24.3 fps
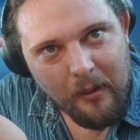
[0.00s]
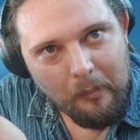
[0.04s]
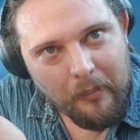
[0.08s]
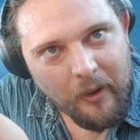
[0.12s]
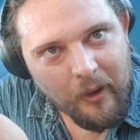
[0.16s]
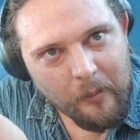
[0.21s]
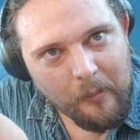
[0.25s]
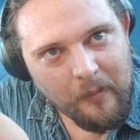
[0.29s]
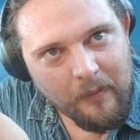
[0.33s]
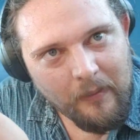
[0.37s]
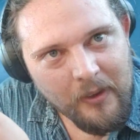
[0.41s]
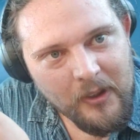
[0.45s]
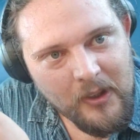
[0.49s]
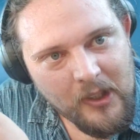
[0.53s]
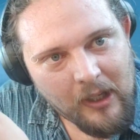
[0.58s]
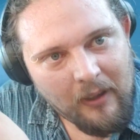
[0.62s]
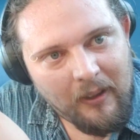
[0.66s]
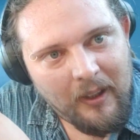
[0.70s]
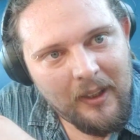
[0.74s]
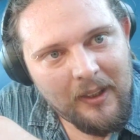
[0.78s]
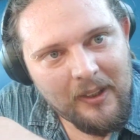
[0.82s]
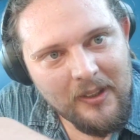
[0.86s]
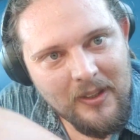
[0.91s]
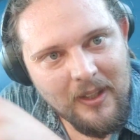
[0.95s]
in the bottom of the
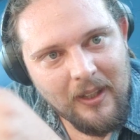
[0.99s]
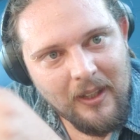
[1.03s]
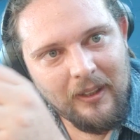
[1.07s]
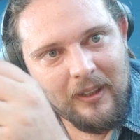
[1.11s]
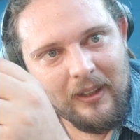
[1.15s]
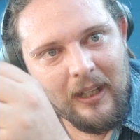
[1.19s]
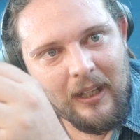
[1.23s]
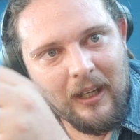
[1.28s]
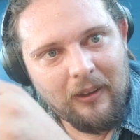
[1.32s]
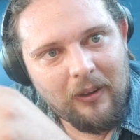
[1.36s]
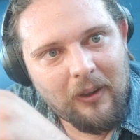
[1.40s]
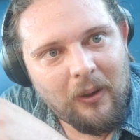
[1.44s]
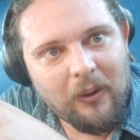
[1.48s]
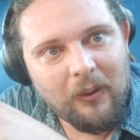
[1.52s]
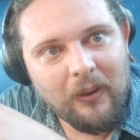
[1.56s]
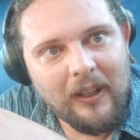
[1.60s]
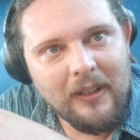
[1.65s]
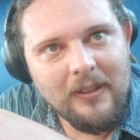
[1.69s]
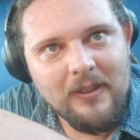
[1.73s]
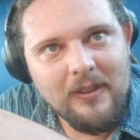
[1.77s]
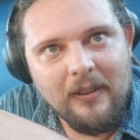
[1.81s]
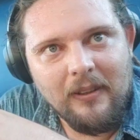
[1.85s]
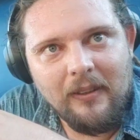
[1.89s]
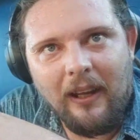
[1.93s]
cherry, because then the alcohol
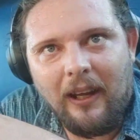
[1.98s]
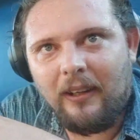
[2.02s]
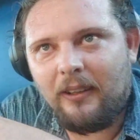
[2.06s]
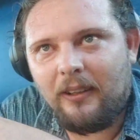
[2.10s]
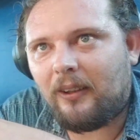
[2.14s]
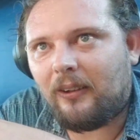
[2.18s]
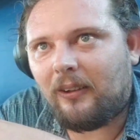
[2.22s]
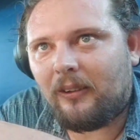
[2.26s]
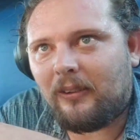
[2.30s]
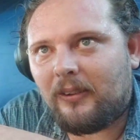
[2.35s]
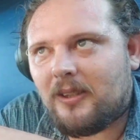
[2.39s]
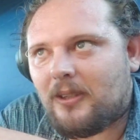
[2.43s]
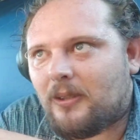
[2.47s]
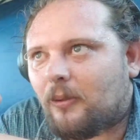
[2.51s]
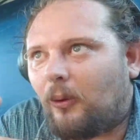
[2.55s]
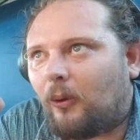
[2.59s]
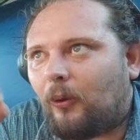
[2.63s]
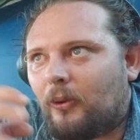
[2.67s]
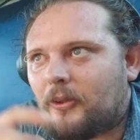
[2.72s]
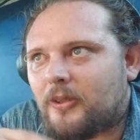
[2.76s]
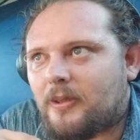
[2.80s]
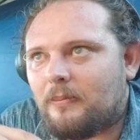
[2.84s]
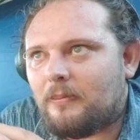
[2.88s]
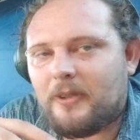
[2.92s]
gets to that and you've got this
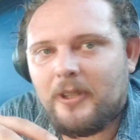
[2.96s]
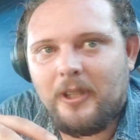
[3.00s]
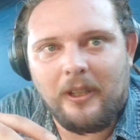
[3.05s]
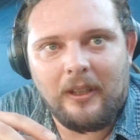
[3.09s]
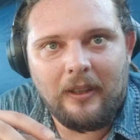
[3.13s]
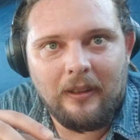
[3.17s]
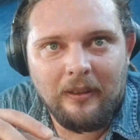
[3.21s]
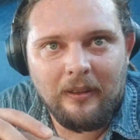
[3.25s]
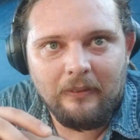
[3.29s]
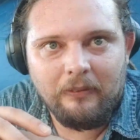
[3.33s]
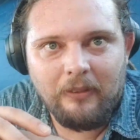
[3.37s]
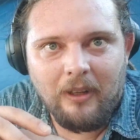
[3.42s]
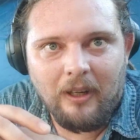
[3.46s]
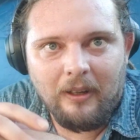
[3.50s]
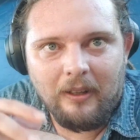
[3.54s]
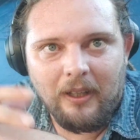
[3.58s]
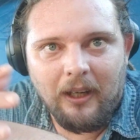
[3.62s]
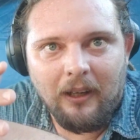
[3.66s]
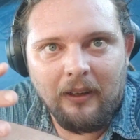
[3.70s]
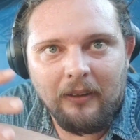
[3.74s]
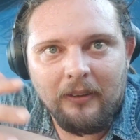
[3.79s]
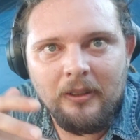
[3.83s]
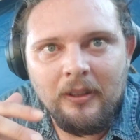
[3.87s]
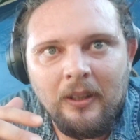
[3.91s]
awesome treat at the
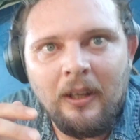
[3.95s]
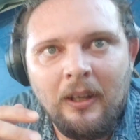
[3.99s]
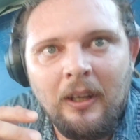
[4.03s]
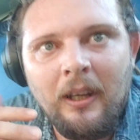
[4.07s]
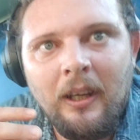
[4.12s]
very end.